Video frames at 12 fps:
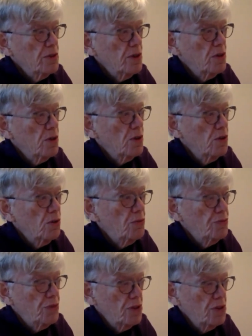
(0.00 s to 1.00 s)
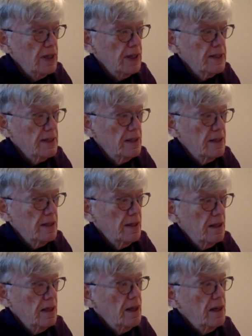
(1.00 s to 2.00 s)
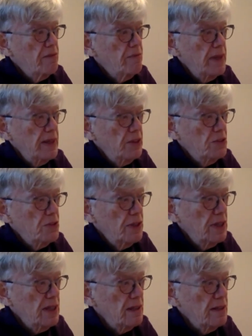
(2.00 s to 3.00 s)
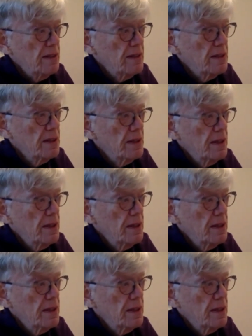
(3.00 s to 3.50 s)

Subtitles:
a whole forest of many trees,